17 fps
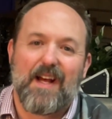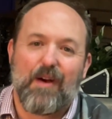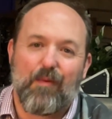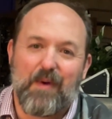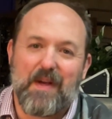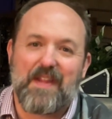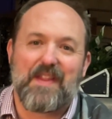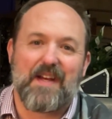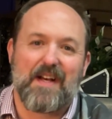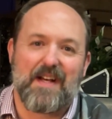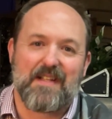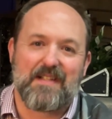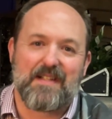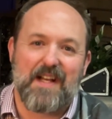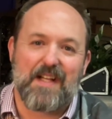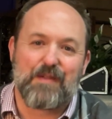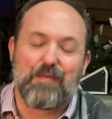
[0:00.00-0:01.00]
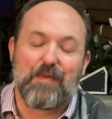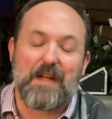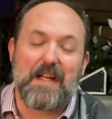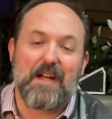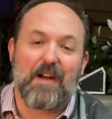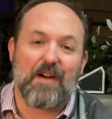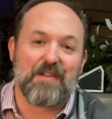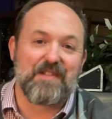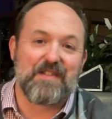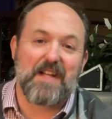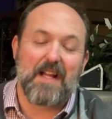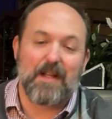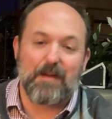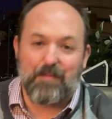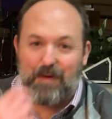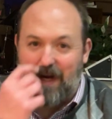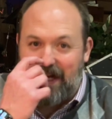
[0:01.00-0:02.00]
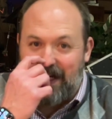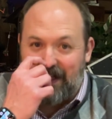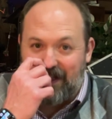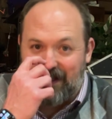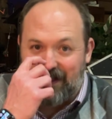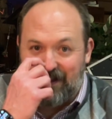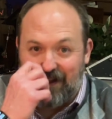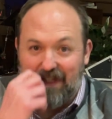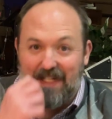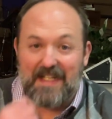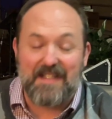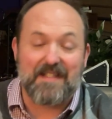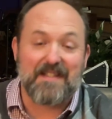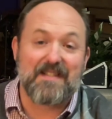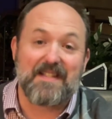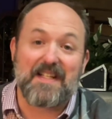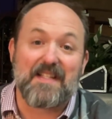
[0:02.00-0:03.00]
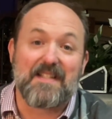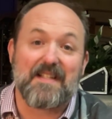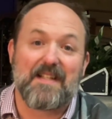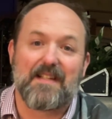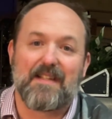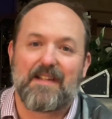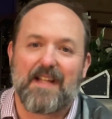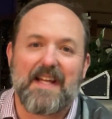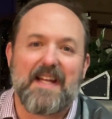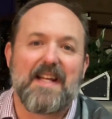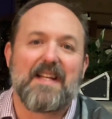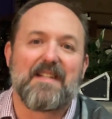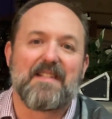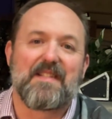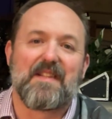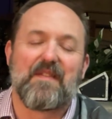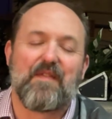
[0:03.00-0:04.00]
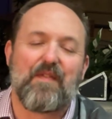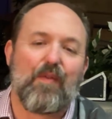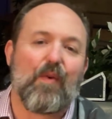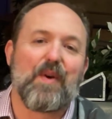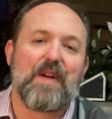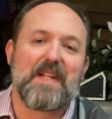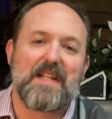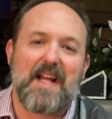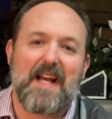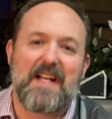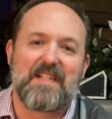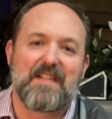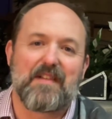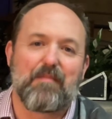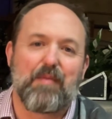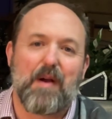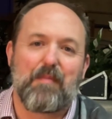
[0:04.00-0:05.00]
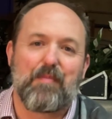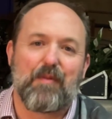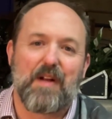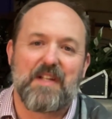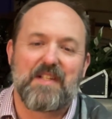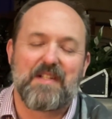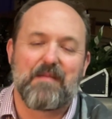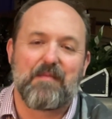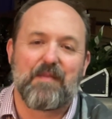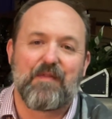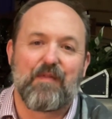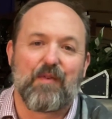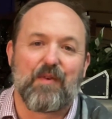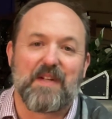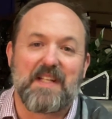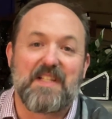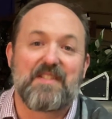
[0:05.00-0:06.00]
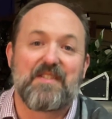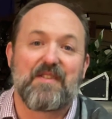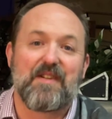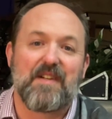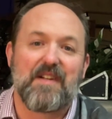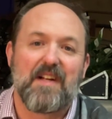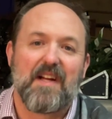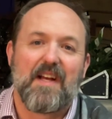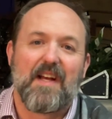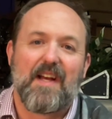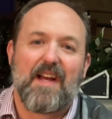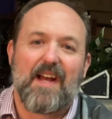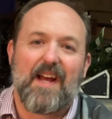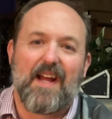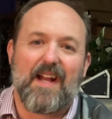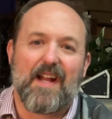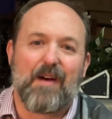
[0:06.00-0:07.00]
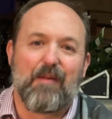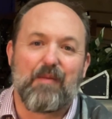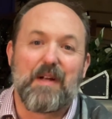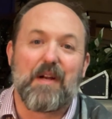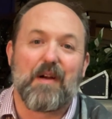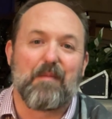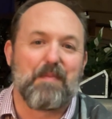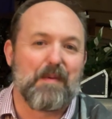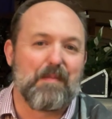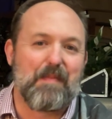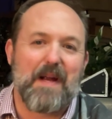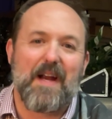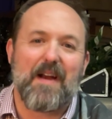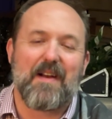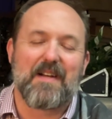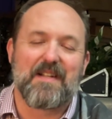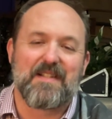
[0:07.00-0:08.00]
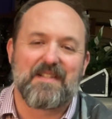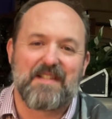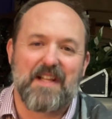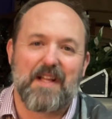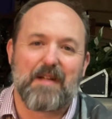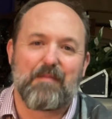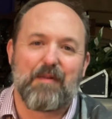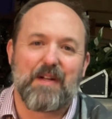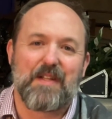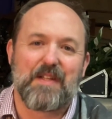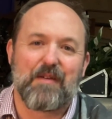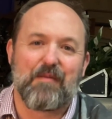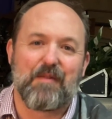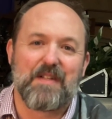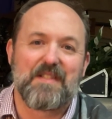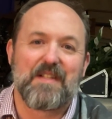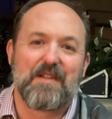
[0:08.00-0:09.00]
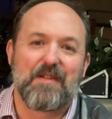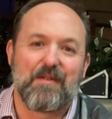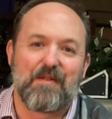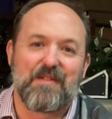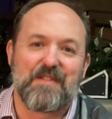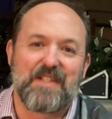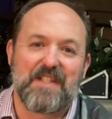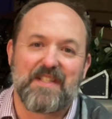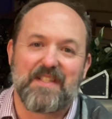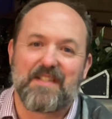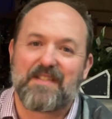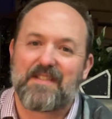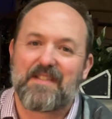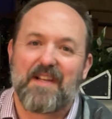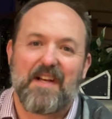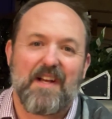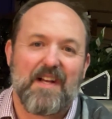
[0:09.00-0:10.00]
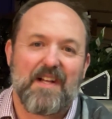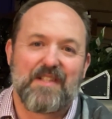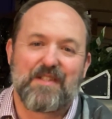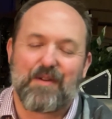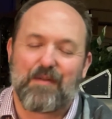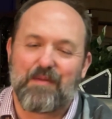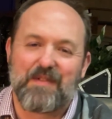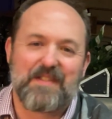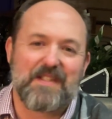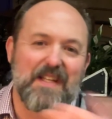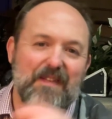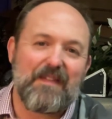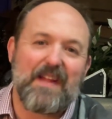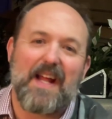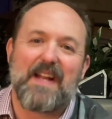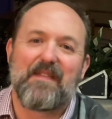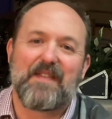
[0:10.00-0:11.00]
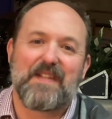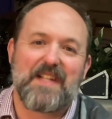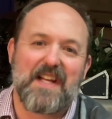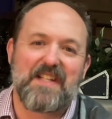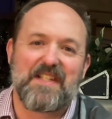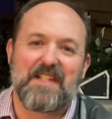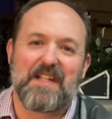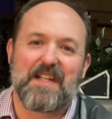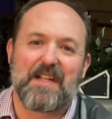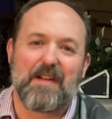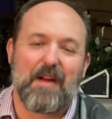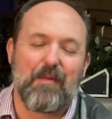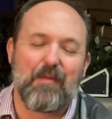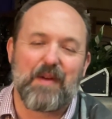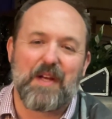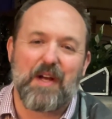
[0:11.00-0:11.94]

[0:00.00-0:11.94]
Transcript: with us as we are celebrating this Lenten season. Lent is the 40 days of preparation before Easter, and we are preparing to celebrate the risen Lord Jesus. So receive that invitation, and we